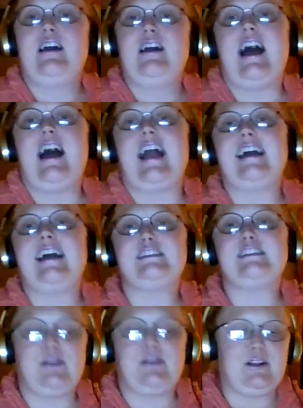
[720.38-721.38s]
got some
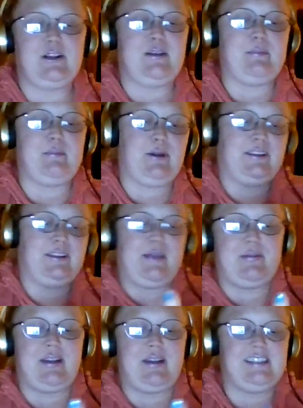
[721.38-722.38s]
early birthday
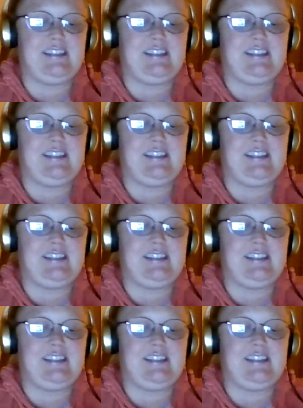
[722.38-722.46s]
presents